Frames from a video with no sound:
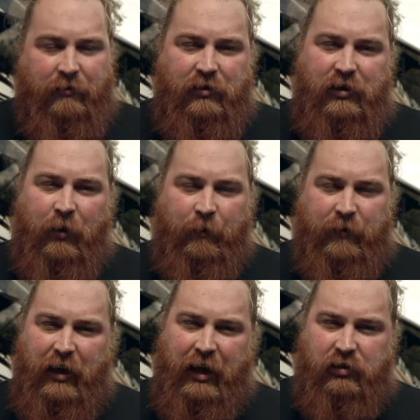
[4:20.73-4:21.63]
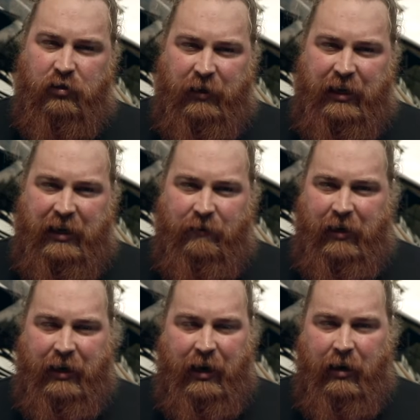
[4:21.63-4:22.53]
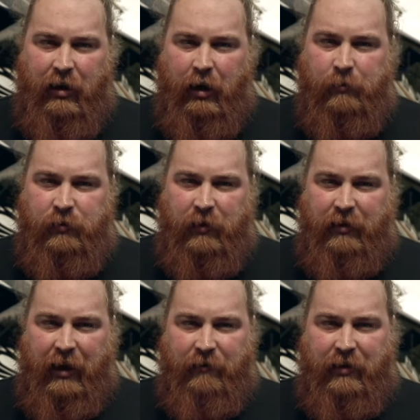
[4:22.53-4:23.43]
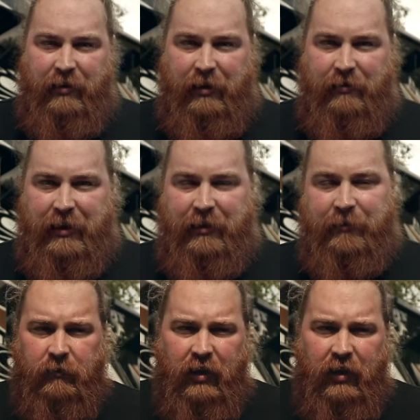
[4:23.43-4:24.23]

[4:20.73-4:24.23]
So it's just really convenient, and it comes with everything you need.